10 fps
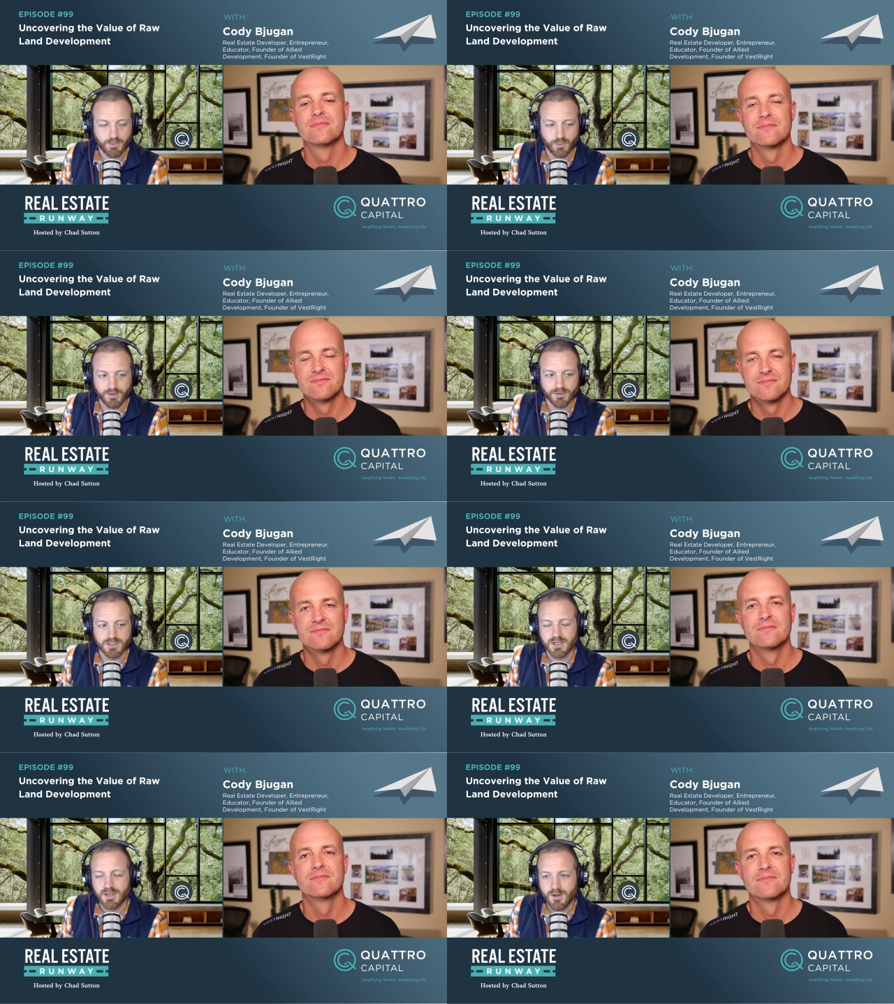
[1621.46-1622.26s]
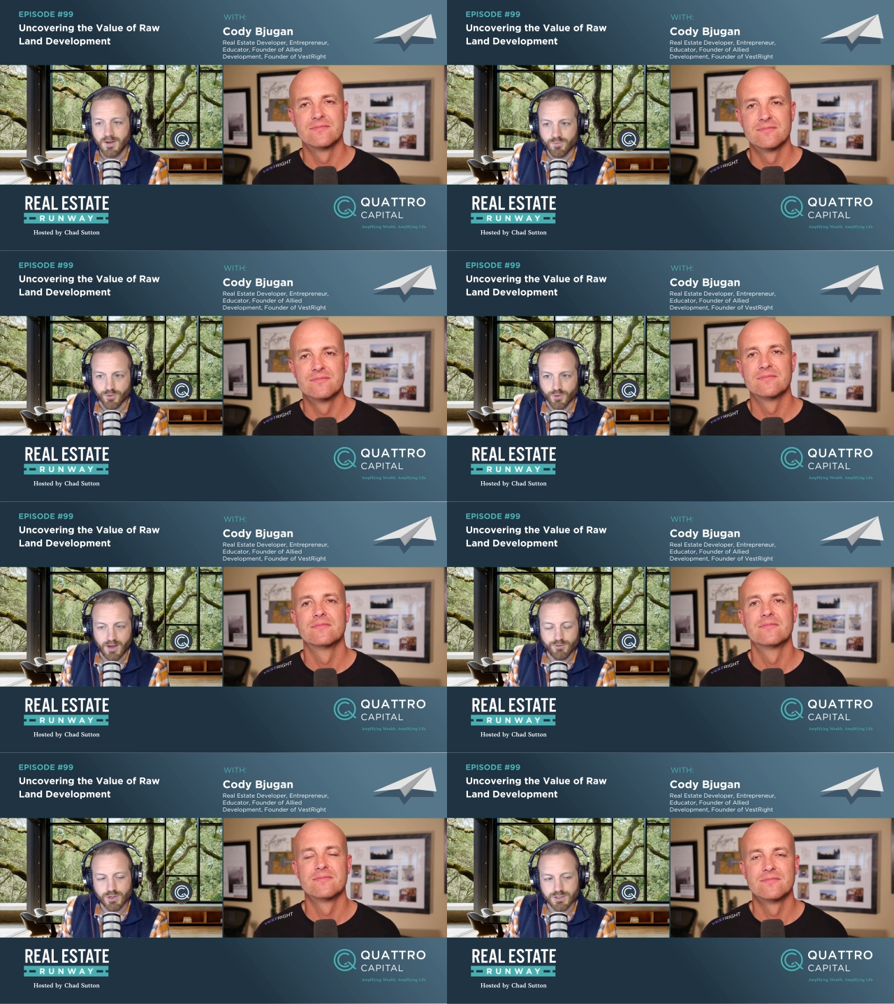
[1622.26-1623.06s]
Speaker 1: whatever it is. For
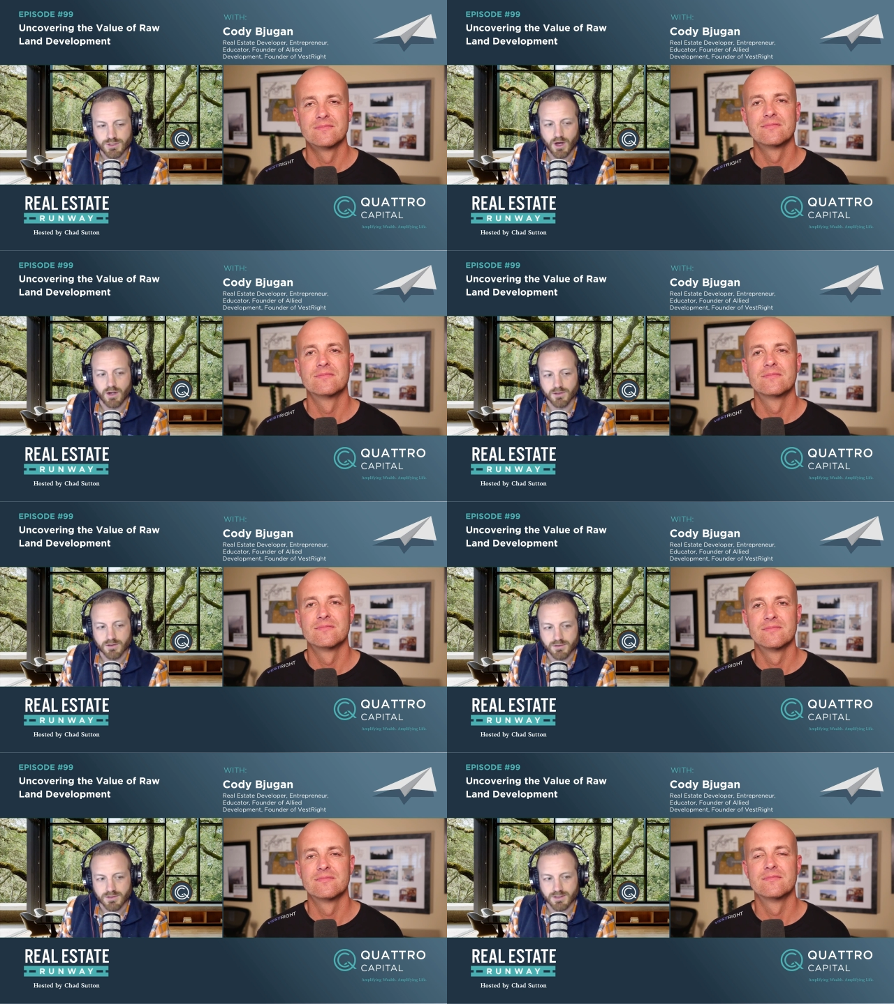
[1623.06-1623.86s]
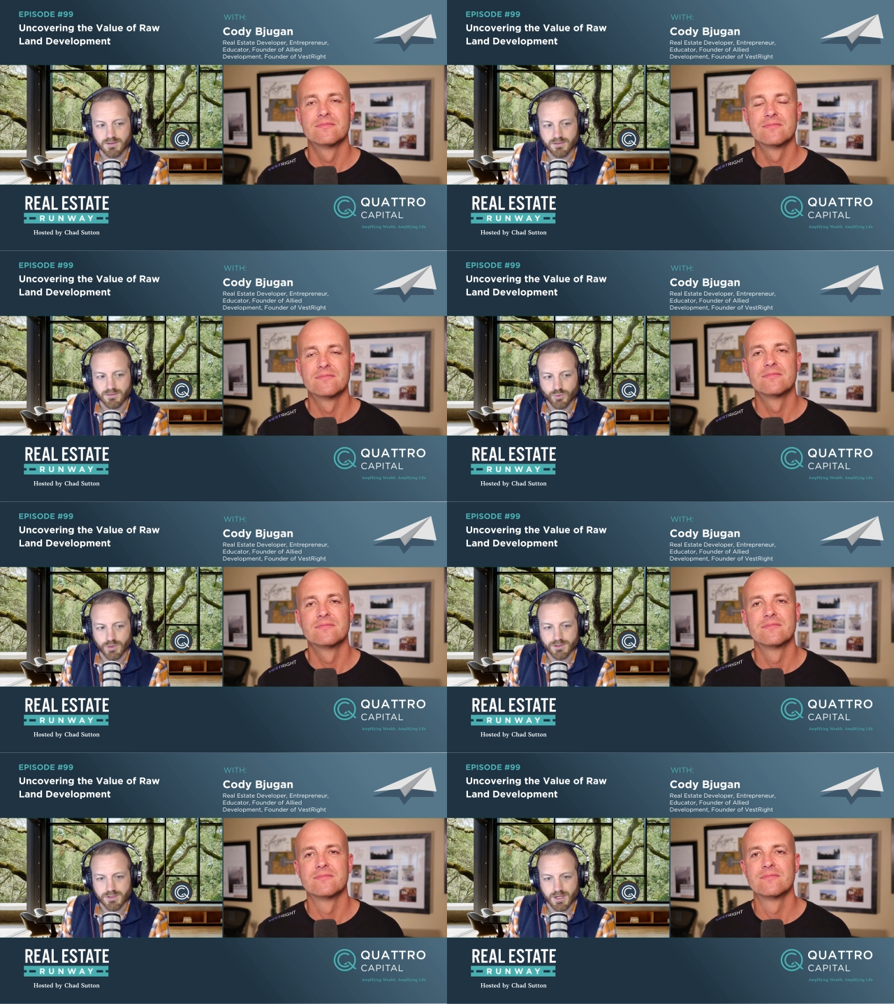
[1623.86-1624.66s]
every dollar that
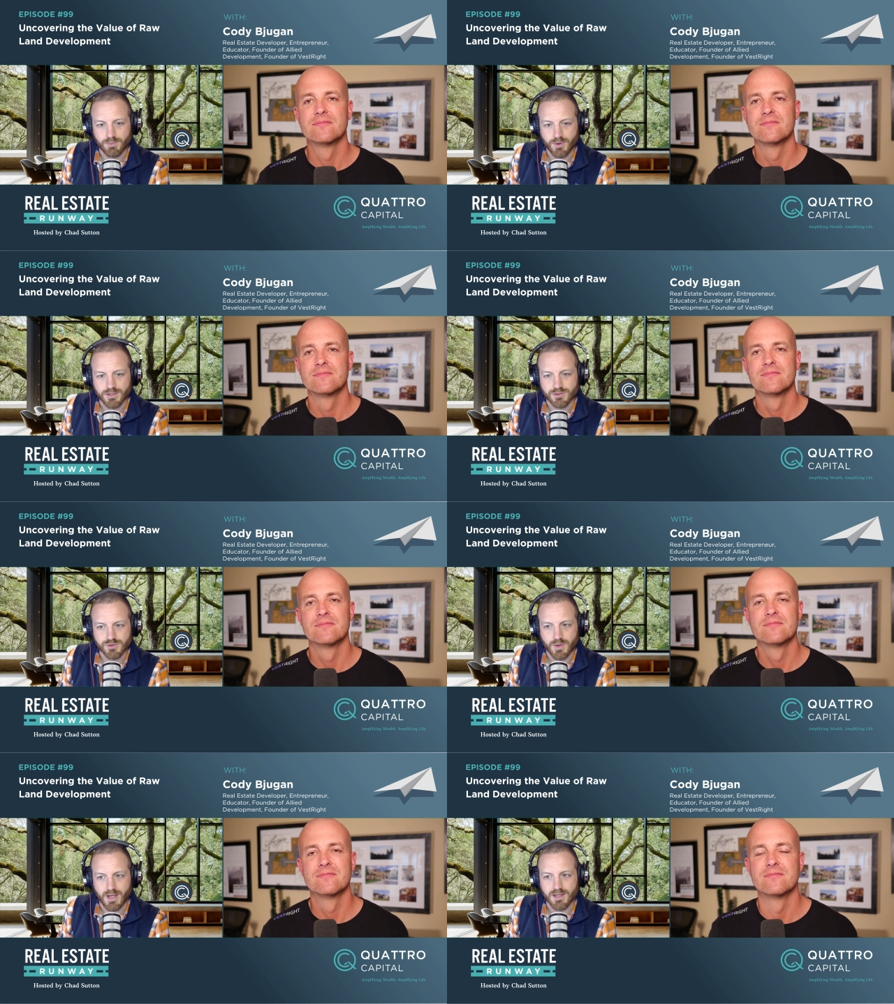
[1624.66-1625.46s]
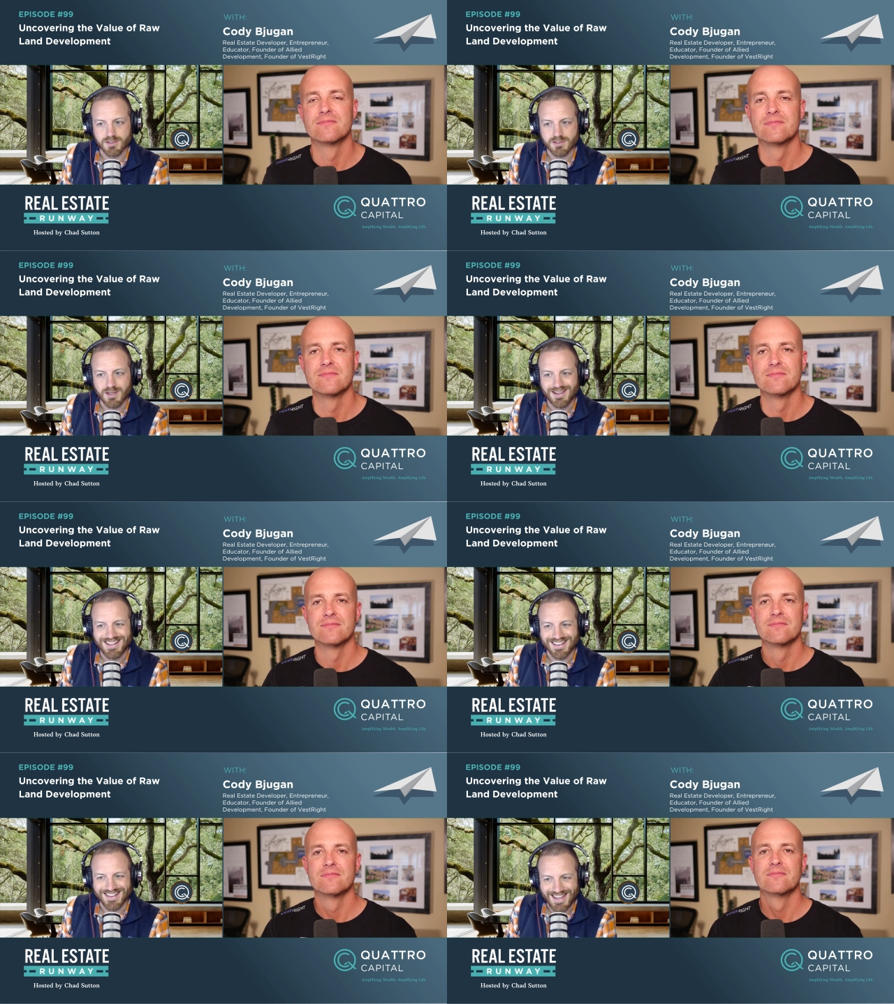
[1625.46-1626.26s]
real estate prices rise,
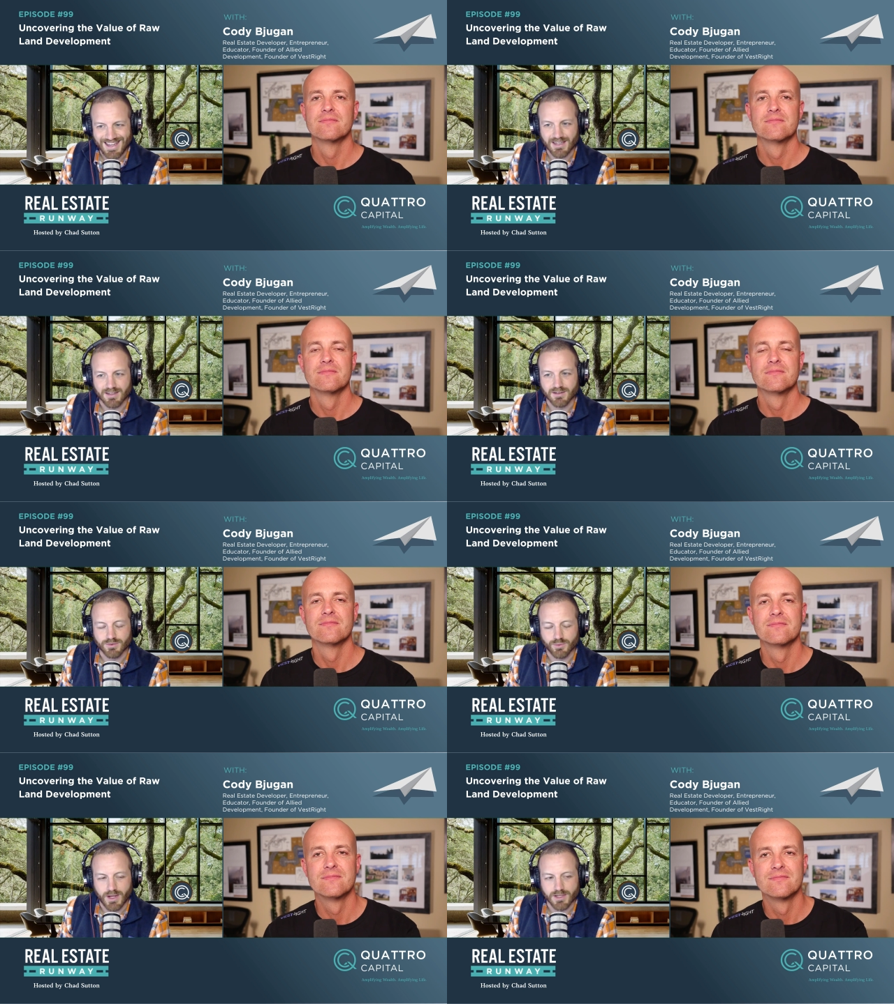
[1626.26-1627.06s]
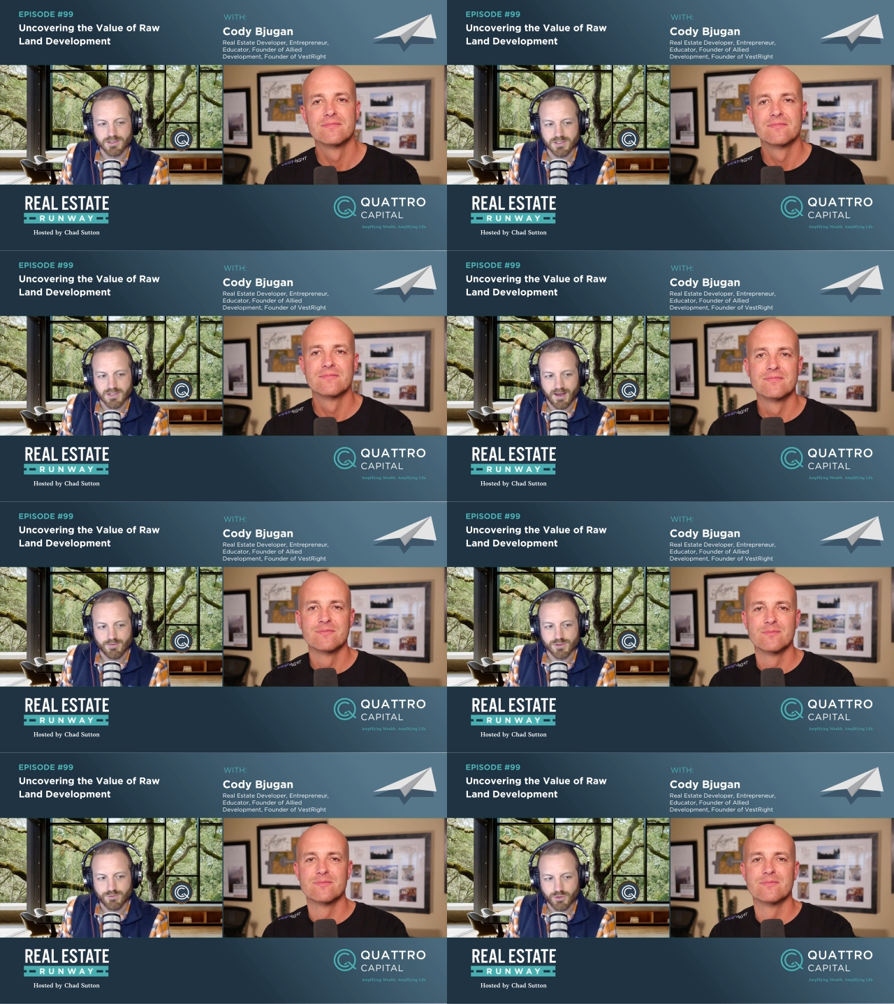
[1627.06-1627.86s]
land rises an
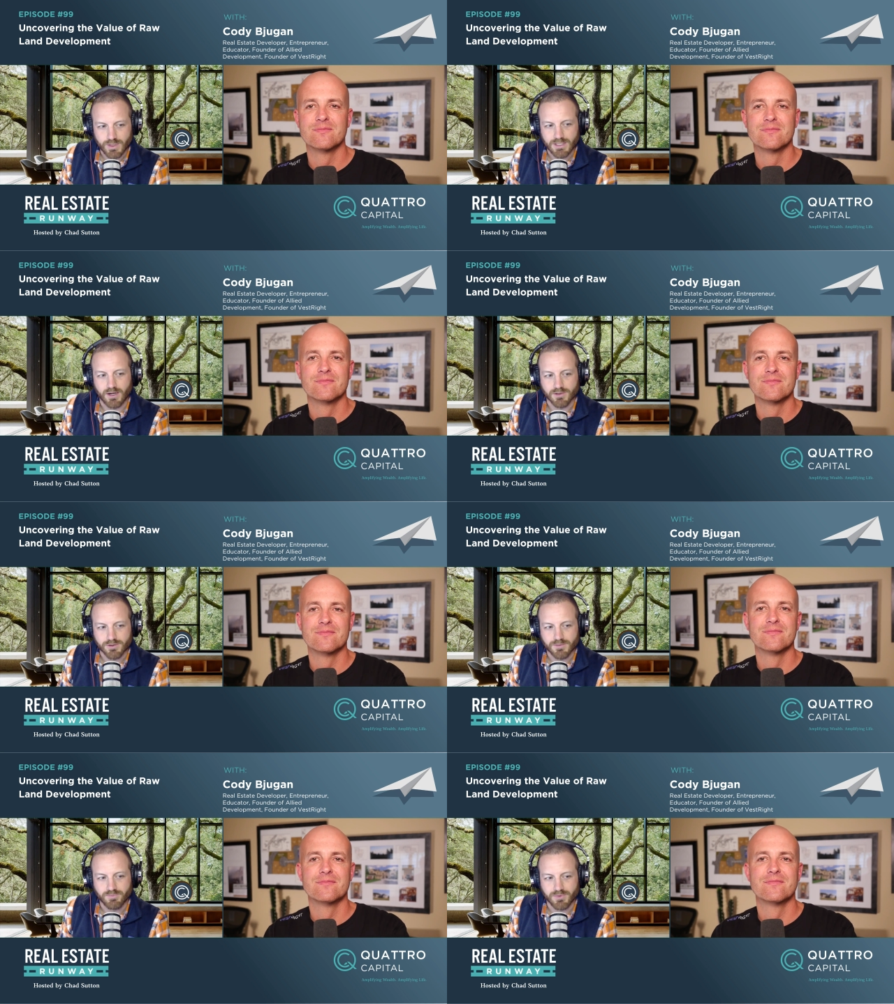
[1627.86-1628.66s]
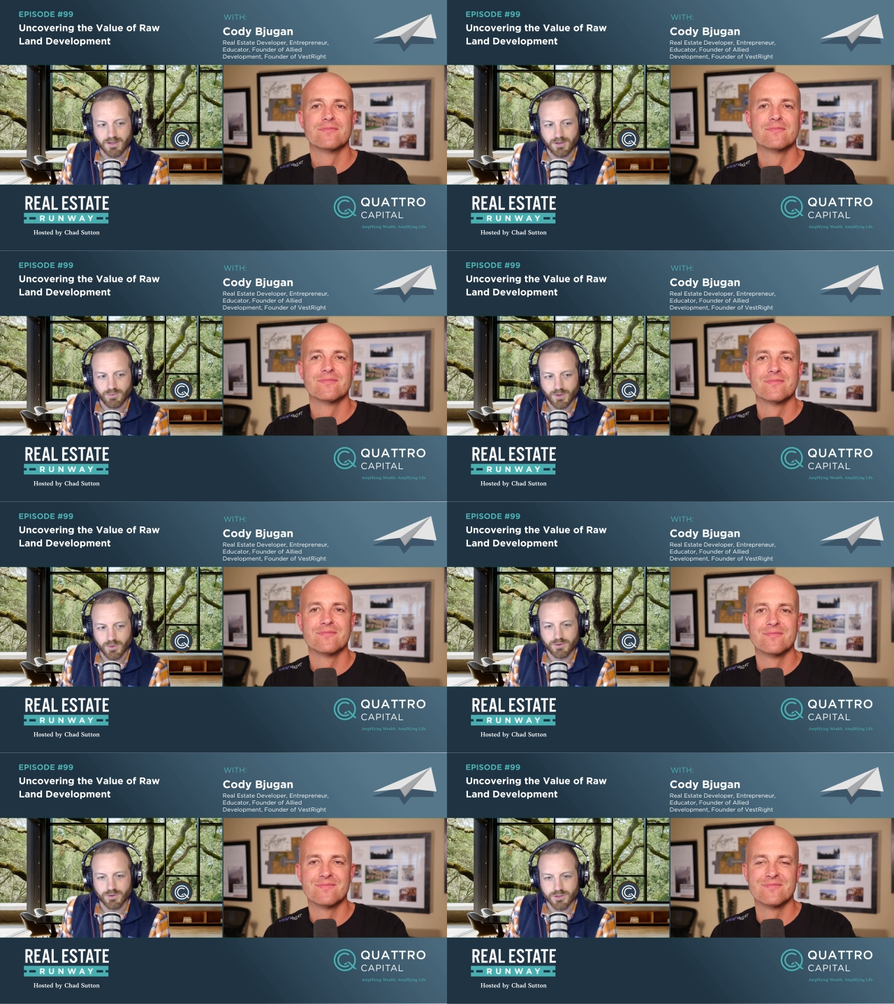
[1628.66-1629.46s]
average of three dollars. And he we went through this